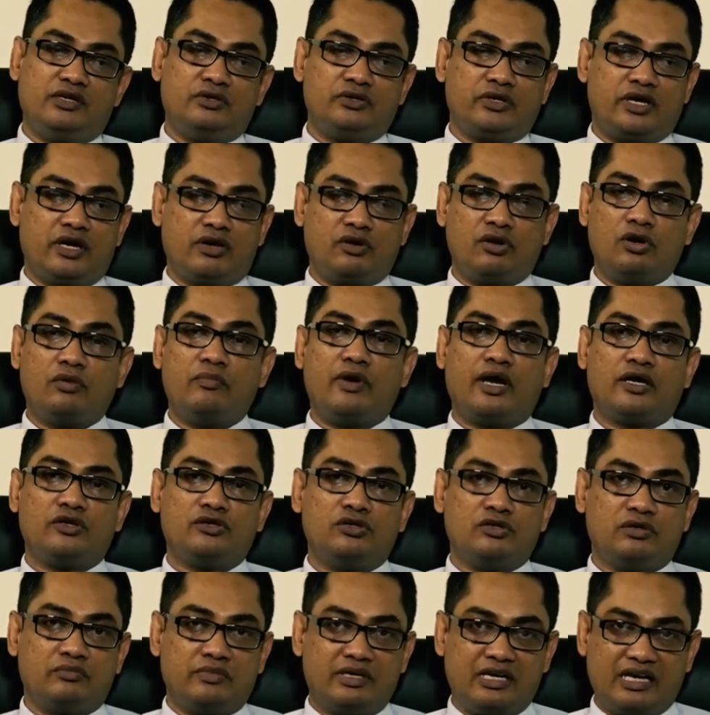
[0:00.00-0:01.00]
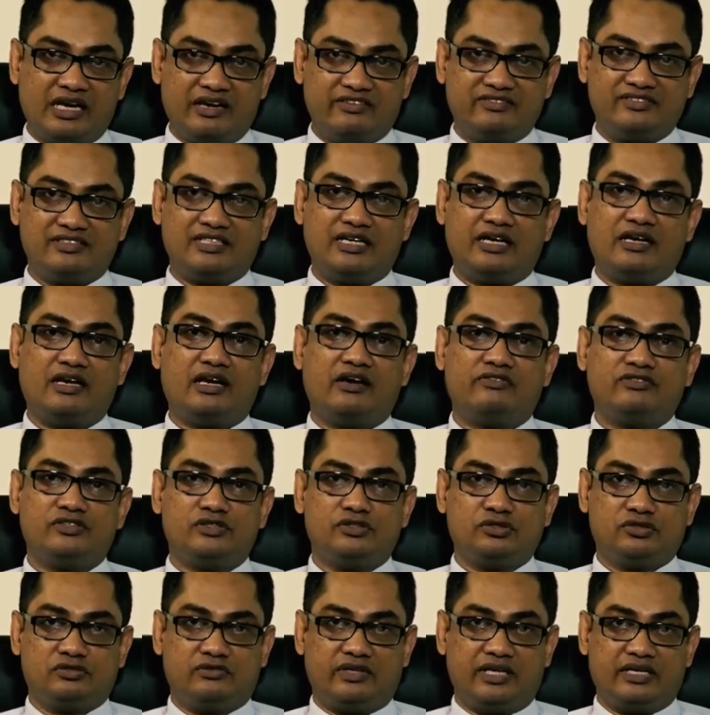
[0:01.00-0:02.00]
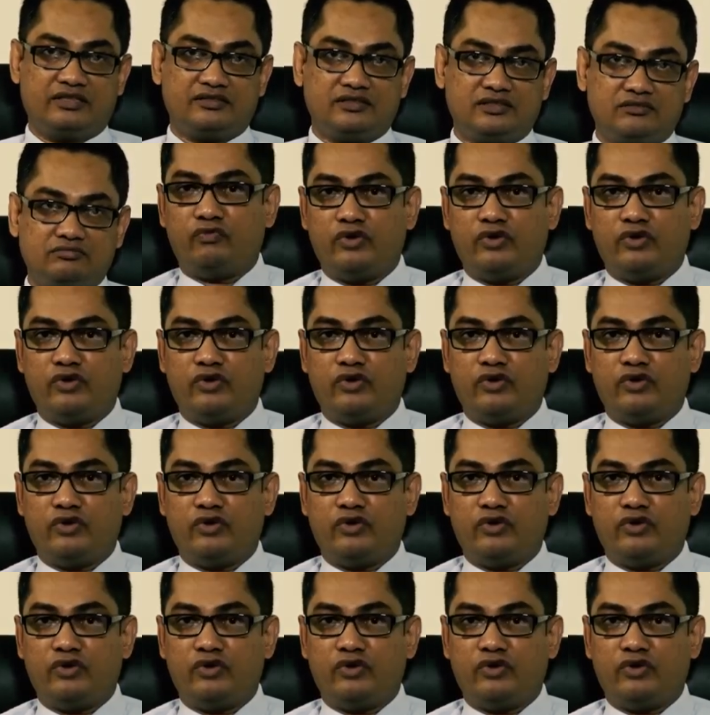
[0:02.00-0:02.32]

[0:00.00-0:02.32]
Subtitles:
You can go back to normal lifestyle after 2 weeks.